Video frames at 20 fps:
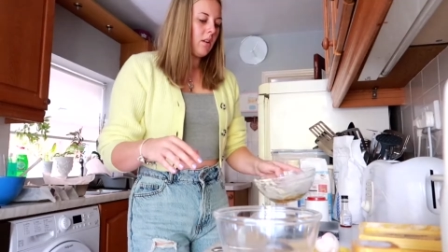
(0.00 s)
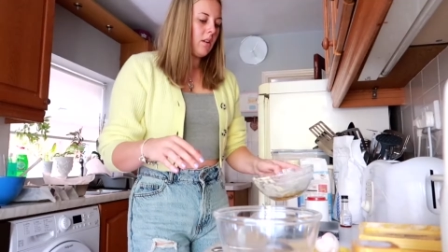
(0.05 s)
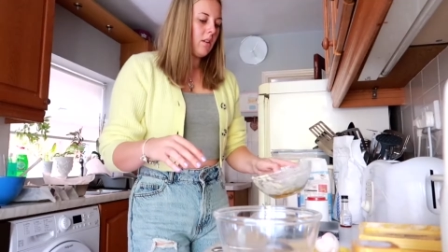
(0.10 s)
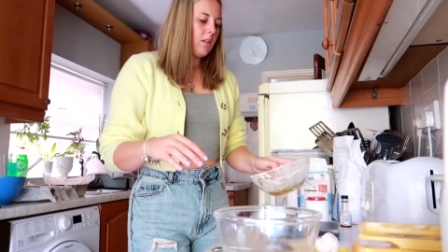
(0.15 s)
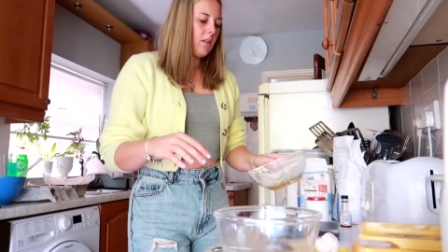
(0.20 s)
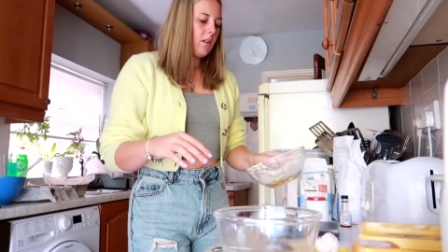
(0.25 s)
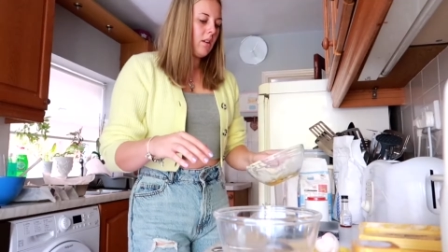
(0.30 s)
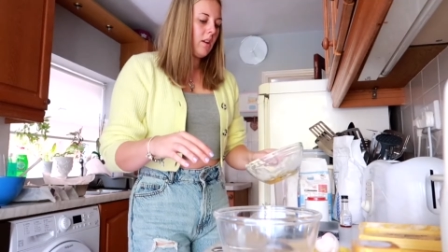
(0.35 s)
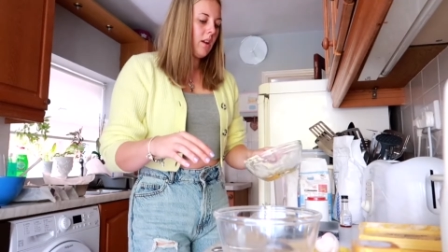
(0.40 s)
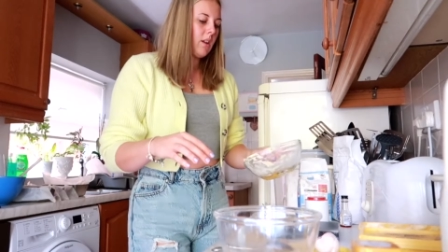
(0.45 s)

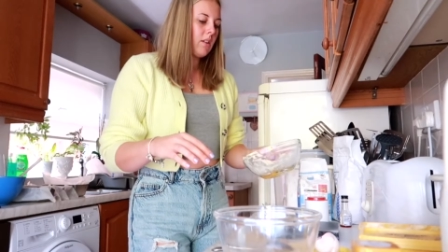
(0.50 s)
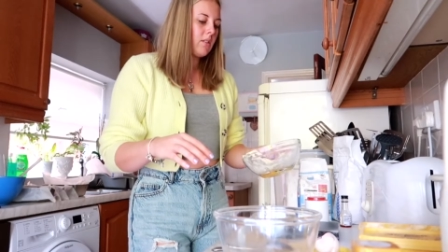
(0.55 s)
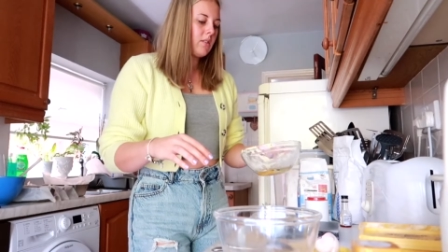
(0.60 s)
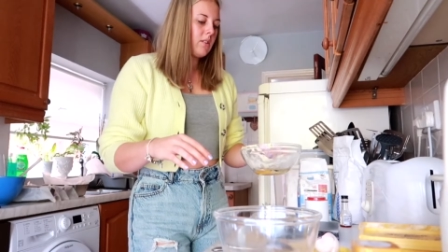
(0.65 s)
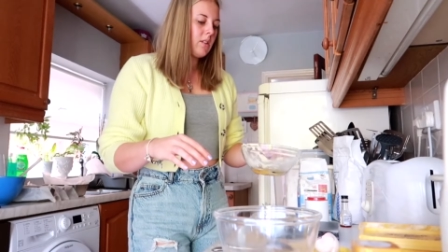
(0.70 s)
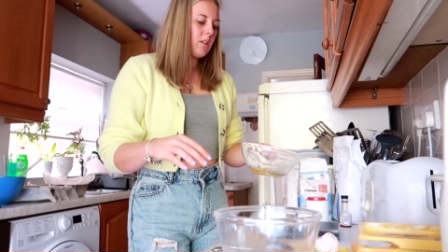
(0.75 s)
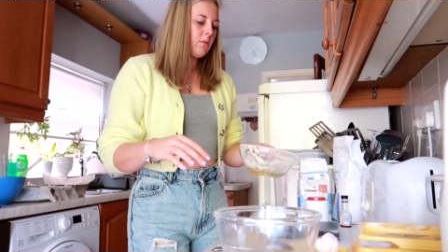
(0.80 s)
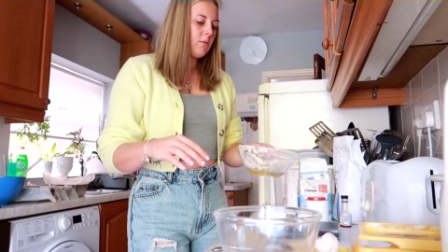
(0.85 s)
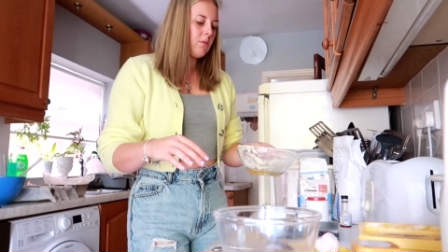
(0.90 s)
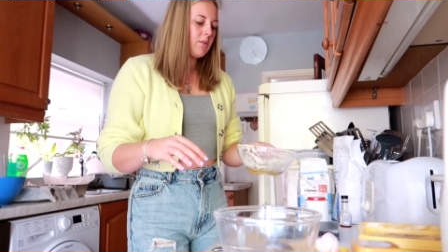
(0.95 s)
The next
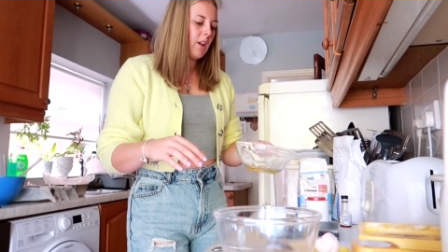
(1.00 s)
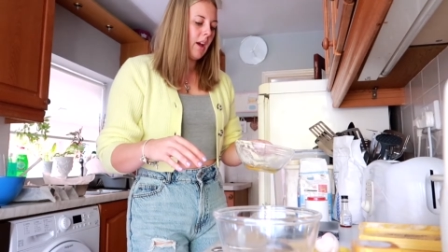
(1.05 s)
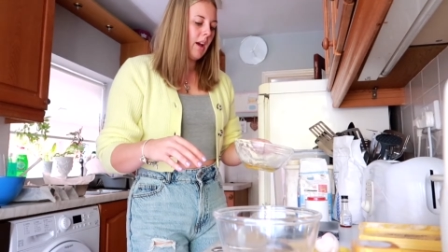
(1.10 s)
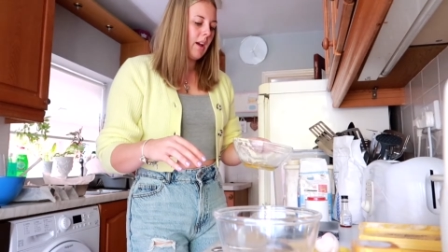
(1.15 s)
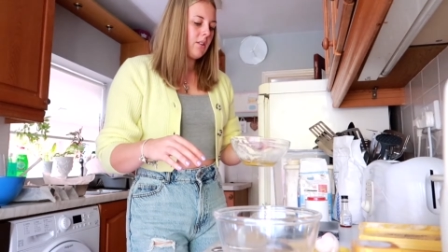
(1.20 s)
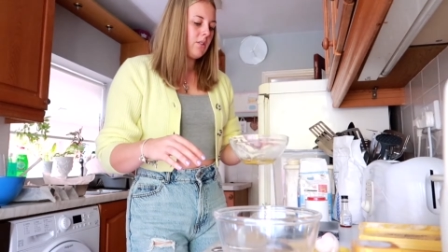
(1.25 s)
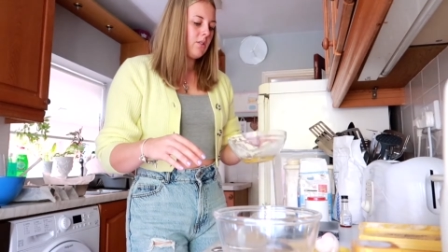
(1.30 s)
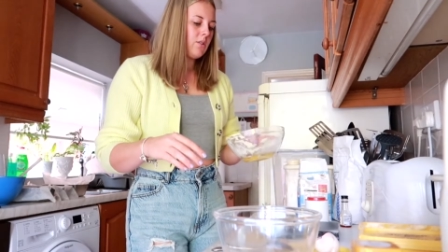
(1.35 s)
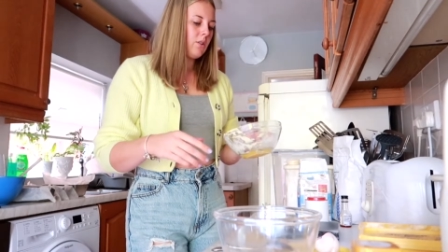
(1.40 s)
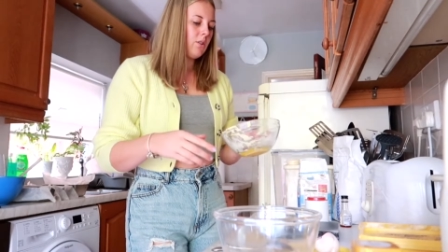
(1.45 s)
thing was
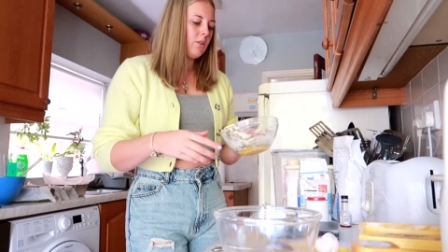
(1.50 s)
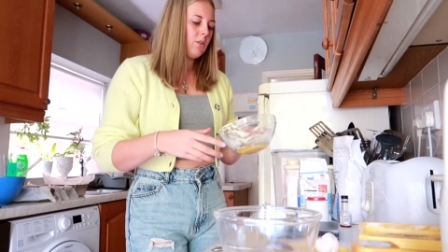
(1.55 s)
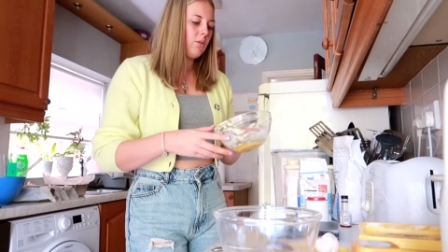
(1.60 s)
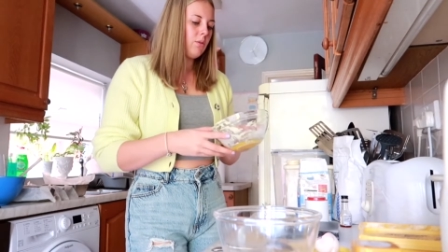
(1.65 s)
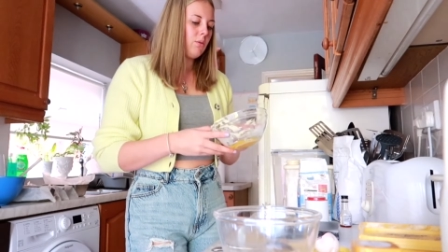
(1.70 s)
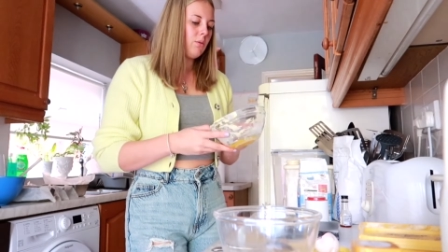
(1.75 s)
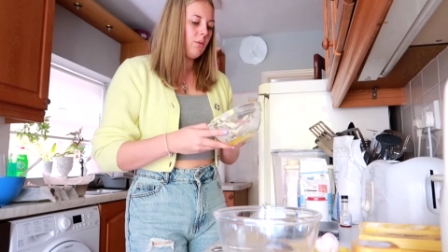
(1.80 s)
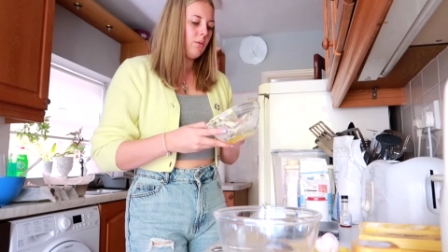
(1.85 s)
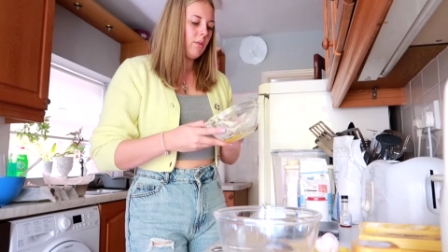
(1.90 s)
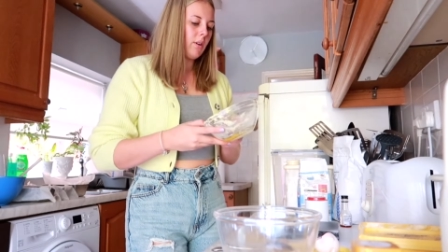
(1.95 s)
add
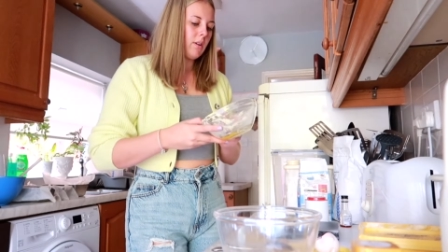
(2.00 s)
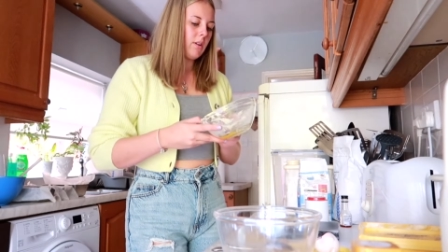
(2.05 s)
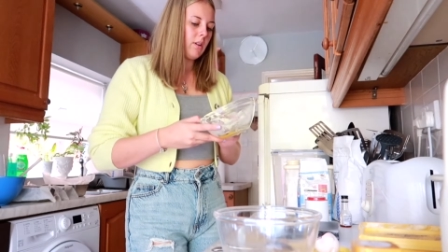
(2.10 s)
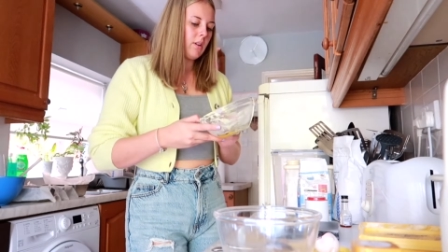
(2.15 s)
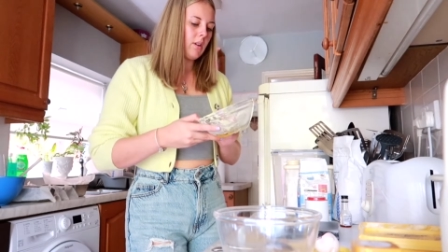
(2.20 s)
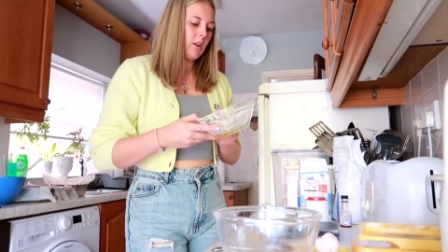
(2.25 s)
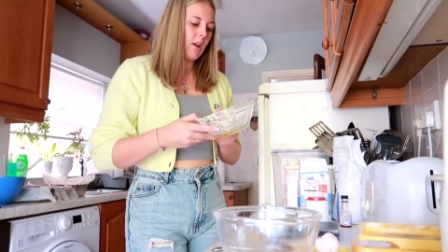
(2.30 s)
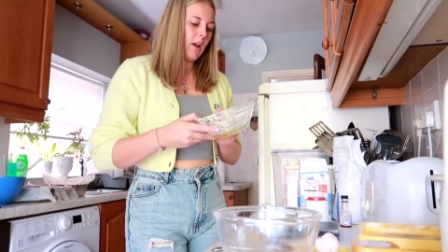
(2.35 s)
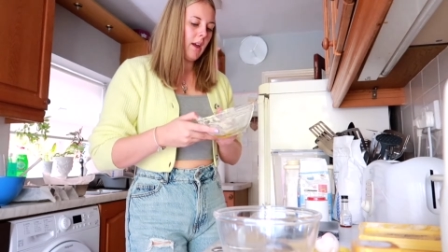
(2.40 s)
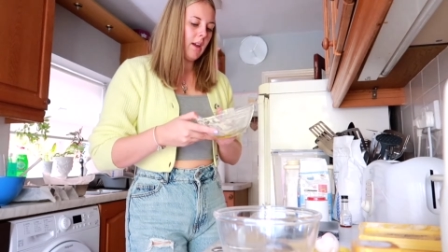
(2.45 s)
2
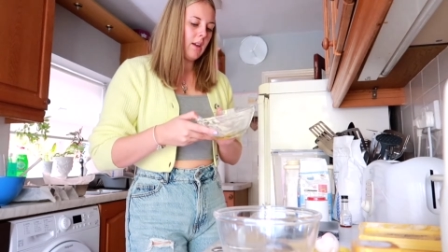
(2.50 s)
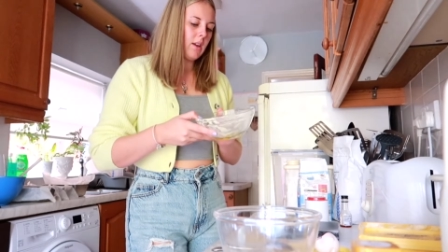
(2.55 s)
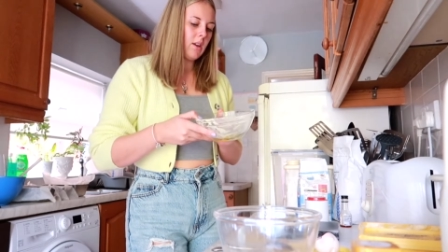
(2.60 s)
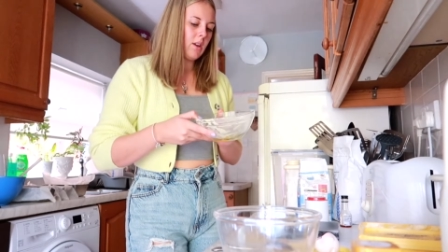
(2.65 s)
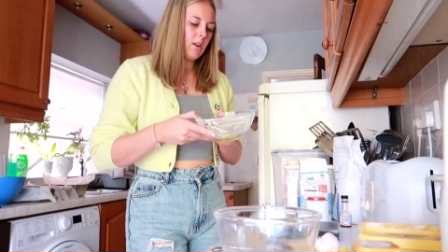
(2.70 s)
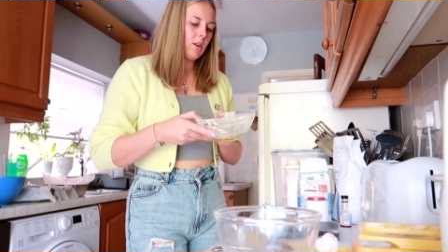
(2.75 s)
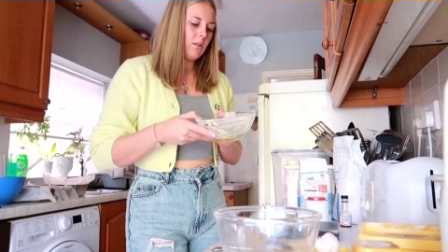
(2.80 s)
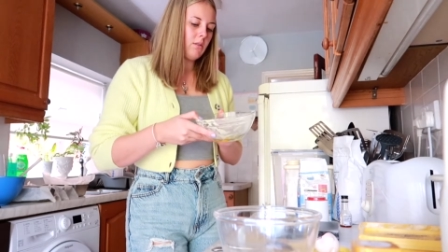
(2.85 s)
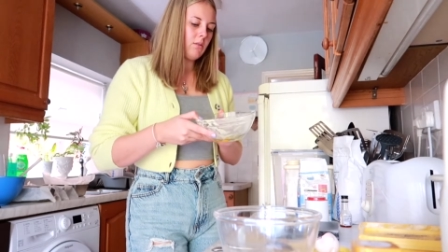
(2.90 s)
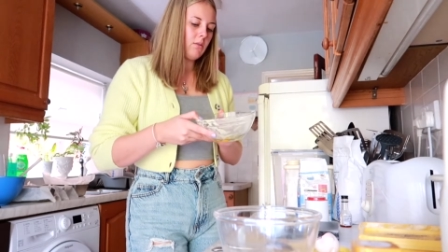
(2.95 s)
egg
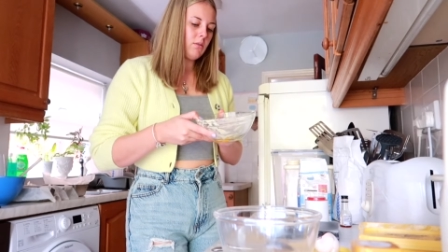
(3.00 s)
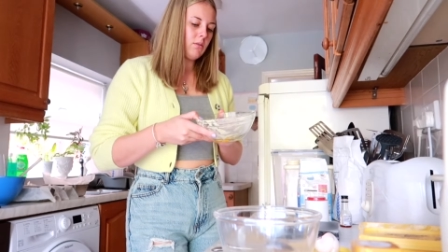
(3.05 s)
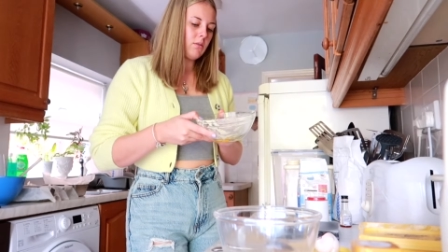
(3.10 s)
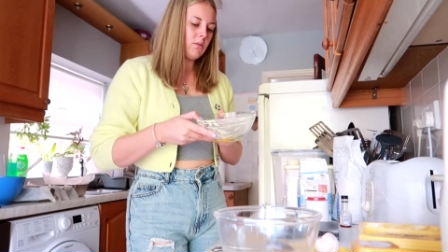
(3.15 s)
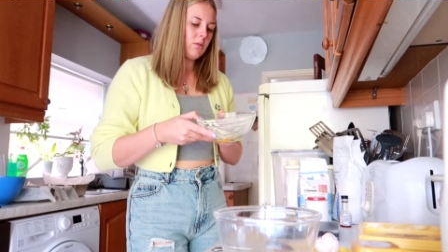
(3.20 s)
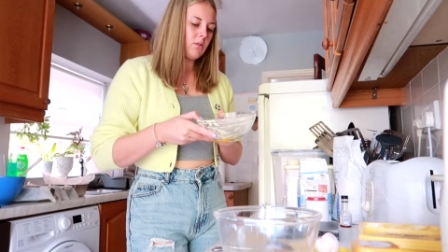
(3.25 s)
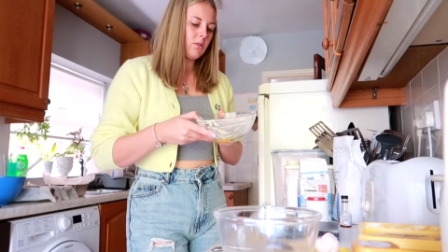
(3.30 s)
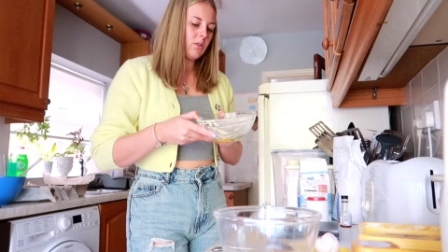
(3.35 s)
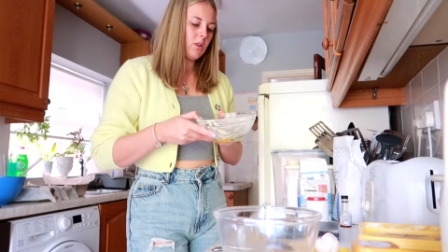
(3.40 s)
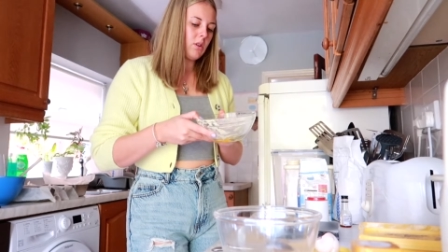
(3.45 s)

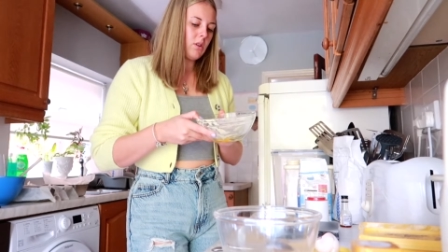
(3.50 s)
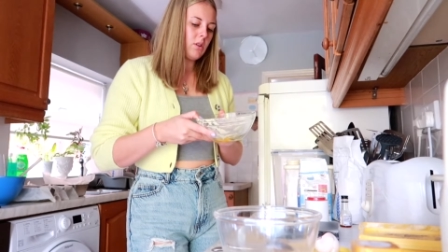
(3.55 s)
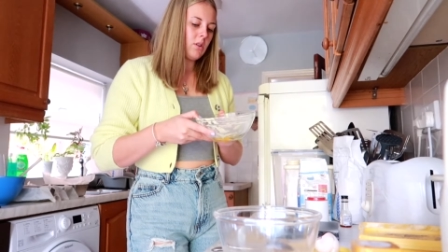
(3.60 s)
yolks.